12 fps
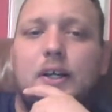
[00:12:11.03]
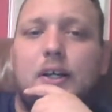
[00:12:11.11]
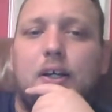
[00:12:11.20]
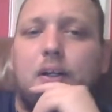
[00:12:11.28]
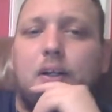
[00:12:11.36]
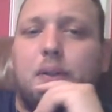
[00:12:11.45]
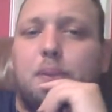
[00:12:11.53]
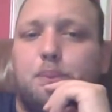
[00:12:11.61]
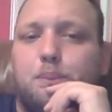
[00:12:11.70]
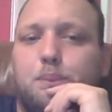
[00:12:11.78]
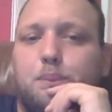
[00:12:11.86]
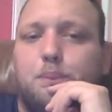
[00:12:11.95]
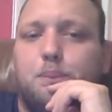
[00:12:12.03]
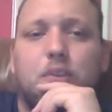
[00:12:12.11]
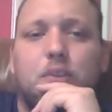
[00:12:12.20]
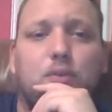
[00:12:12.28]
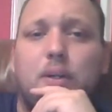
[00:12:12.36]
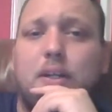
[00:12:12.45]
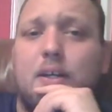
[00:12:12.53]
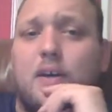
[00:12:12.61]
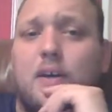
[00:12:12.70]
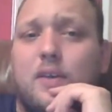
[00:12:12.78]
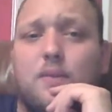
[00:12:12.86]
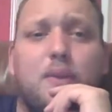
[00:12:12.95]
Because right
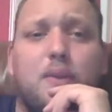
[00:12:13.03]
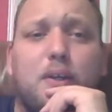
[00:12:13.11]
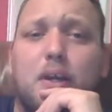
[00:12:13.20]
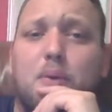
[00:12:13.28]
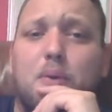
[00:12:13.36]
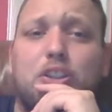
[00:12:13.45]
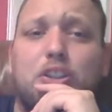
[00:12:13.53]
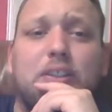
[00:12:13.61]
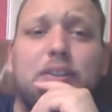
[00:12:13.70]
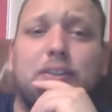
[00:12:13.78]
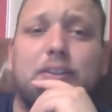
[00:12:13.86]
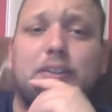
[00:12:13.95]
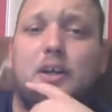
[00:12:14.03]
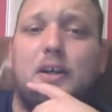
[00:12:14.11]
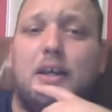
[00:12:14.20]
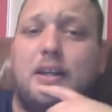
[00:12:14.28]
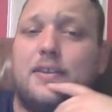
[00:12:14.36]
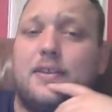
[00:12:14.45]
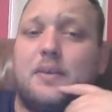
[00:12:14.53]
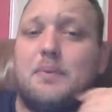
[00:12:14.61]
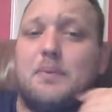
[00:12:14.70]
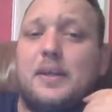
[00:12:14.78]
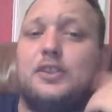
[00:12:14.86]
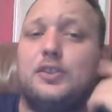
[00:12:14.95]
now I don't think I would change anything
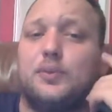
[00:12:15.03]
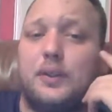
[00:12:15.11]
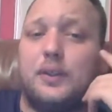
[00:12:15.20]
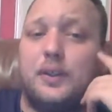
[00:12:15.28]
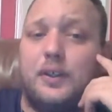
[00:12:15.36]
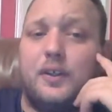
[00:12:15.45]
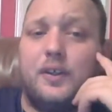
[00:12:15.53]
major, really.